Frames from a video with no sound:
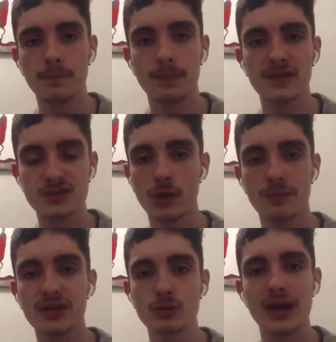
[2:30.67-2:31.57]
it's not
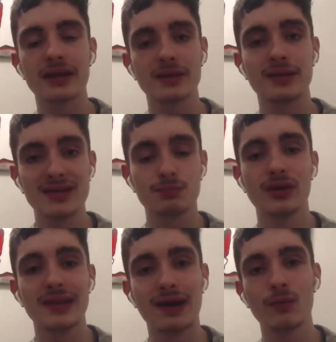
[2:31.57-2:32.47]
been great, let's
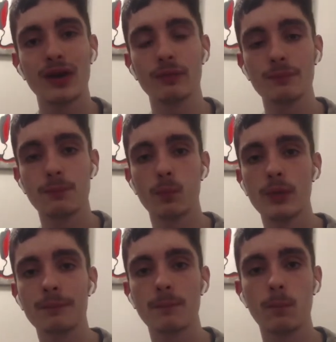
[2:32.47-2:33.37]
put it that way.
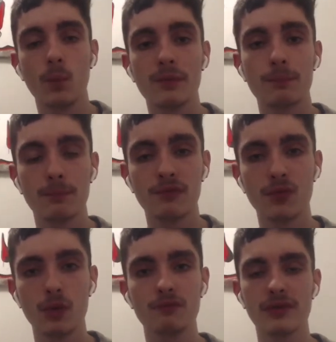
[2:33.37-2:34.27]
We've
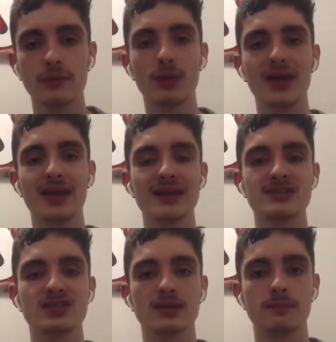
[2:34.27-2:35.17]
performed very well
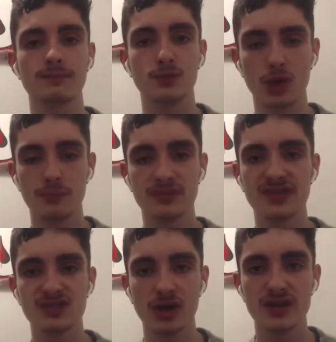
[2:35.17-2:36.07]
against top
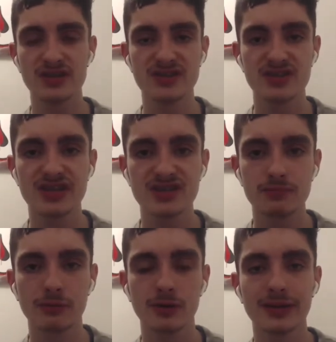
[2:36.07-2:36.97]
6 sides this
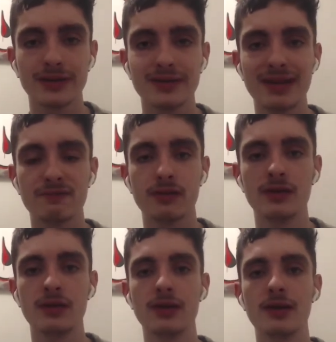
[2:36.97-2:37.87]
season, but
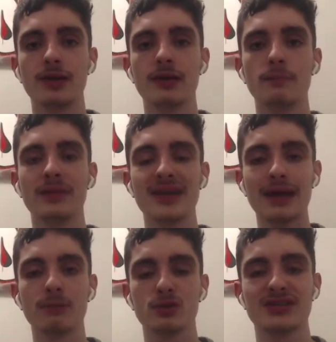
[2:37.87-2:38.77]
never been
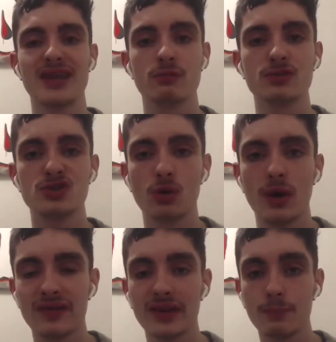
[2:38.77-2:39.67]
able to get a
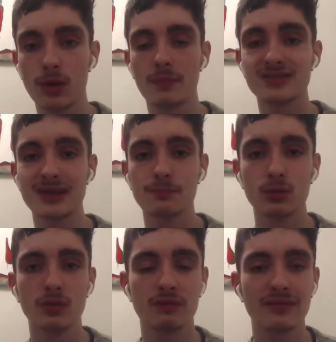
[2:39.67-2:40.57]
result. I think the prime
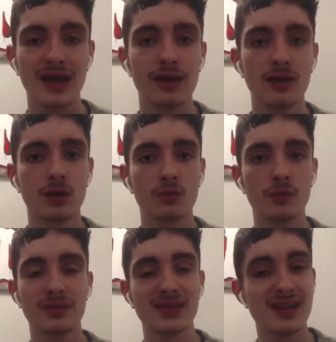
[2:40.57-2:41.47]
example of that
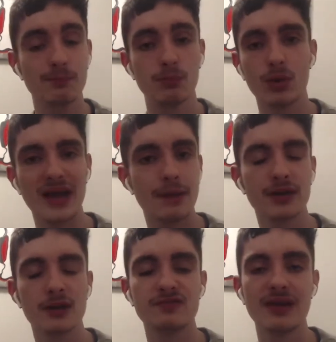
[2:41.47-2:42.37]
would be the Liverpool game
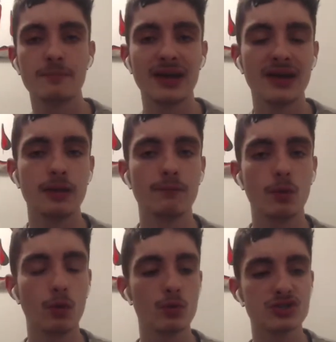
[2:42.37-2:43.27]
in November, but
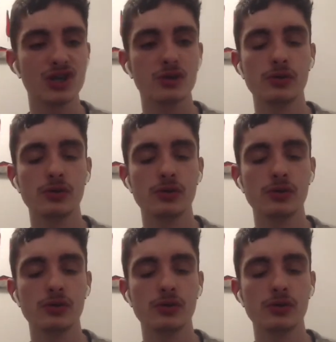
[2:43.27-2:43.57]
also